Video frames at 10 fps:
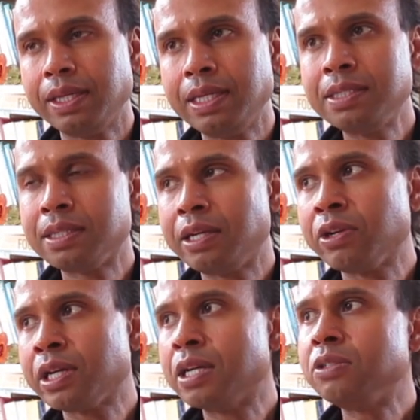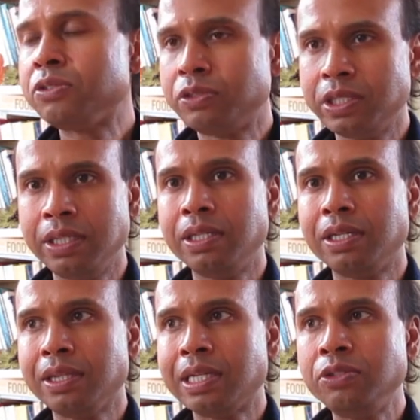is there a country
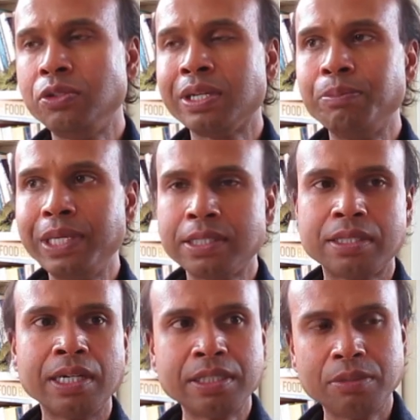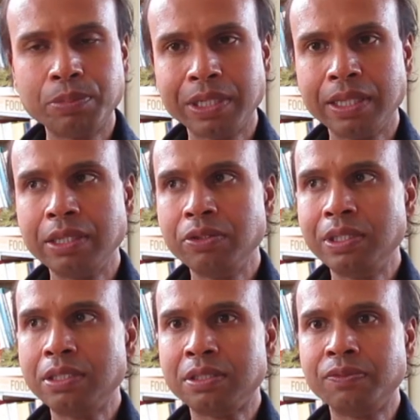that you can be excited by that you
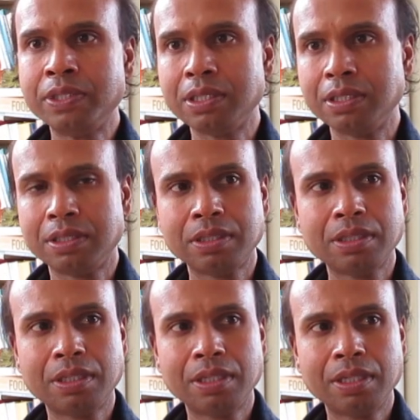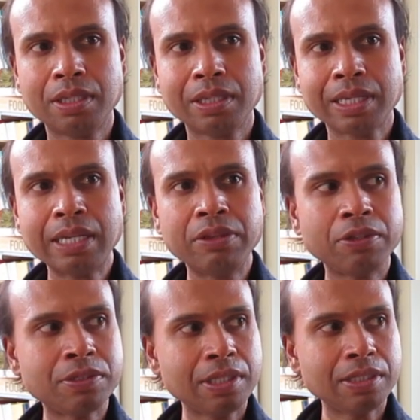need to visit? Can
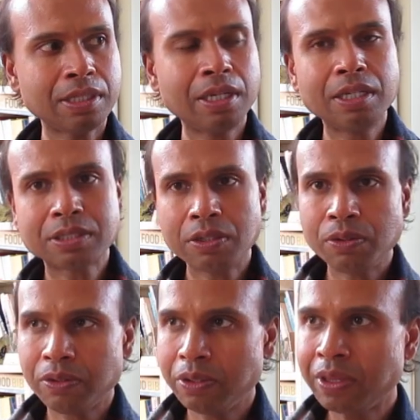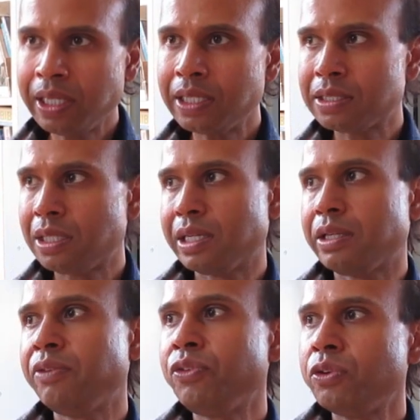those things, so the thing is,
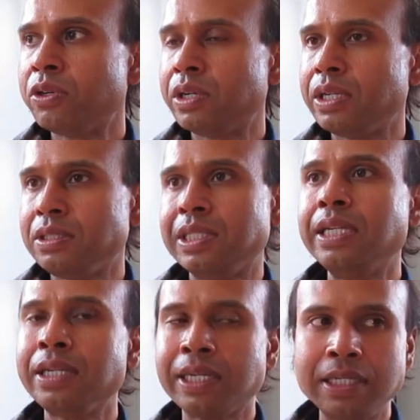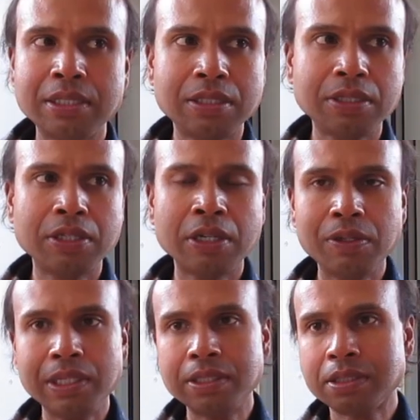like, if you're dedicated to the
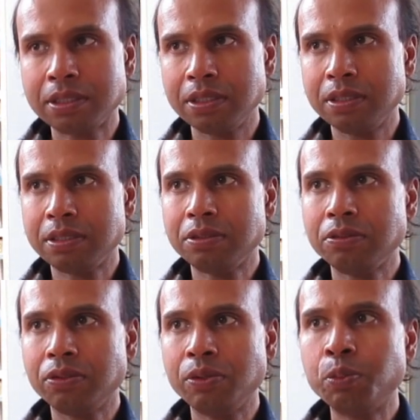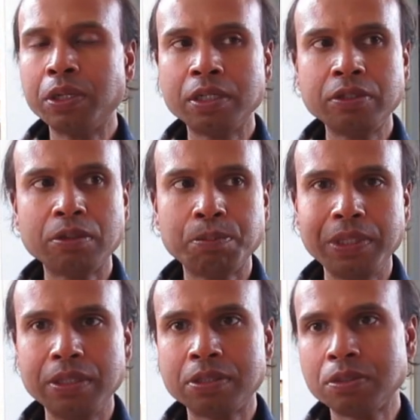holy instant or the world not
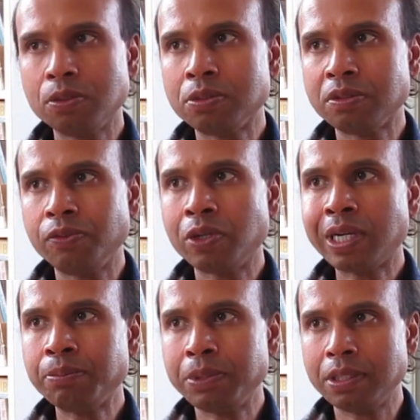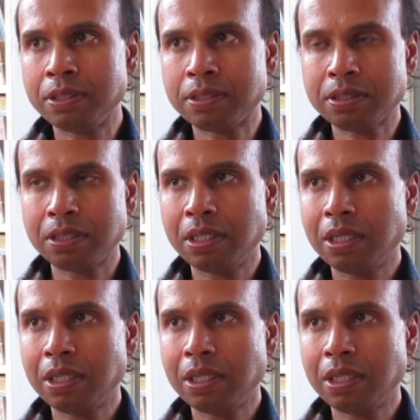being the source of your happiness,